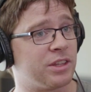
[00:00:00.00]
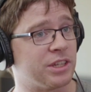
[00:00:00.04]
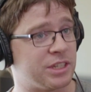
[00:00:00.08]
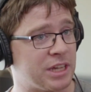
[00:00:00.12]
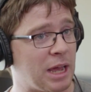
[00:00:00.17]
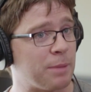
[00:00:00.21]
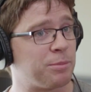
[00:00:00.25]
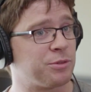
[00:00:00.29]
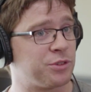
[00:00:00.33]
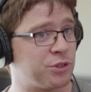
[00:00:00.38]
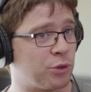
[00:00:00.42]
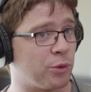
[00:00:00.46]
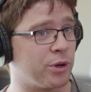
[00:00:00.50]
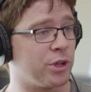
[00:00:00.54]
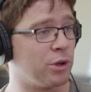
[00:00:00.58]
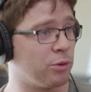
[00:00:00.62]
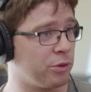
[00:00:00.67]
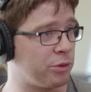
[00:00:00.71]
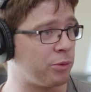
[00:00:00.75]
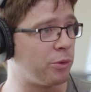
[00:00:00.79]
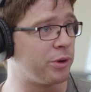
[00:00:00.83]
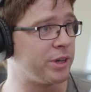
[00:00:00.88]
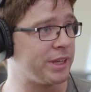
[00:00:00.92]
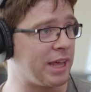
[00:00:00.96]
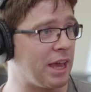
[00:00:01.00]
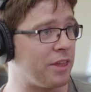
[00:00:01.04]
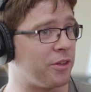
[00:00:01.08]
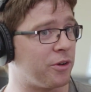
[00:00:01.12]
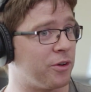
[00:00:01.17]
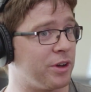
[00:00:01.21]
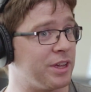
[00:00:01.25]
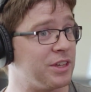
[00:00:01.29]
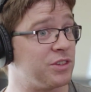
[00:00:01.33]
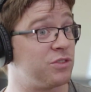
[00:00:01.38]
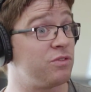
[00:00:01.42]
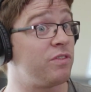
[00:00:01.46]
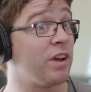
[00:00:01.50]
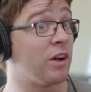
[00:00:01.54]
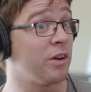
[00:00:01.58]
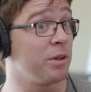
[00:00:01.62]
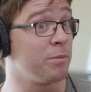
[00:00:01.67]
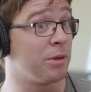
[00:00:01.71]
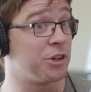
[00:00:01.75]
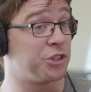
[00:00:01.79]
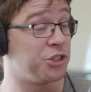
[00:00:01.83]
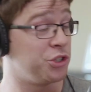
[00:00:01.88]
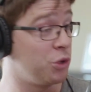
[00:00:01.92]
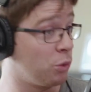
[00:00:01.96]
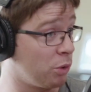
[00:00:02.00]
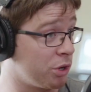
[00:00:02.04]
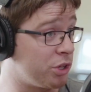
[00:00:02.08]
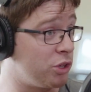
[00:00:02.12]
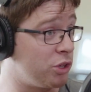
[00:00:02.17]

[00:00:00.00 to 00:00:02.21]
the type of story you were throwing together is very much your